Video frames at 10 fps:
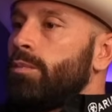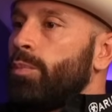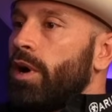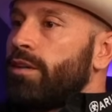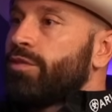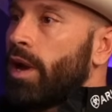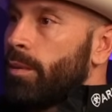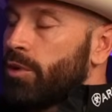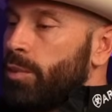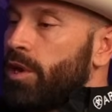but if they're
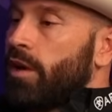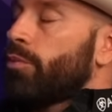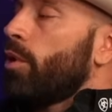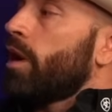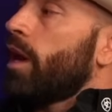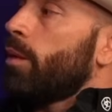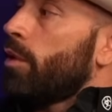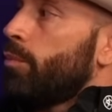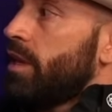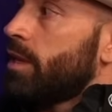able to be comfortable on camera, be